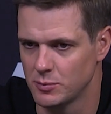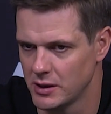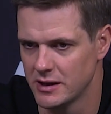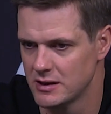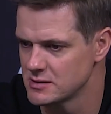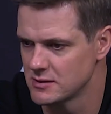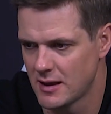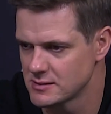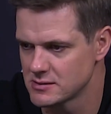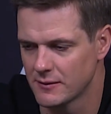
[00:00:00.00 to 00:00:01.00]
plays, and
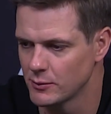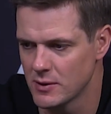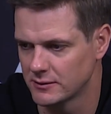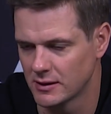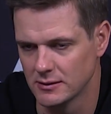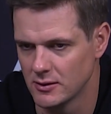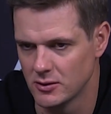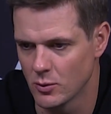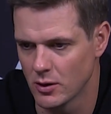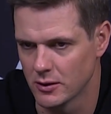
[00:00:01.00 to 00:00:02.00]
that's stuff that we have to continue
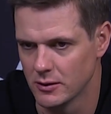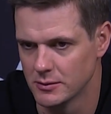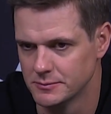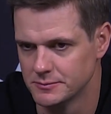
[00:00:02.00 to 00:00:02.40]
to work on.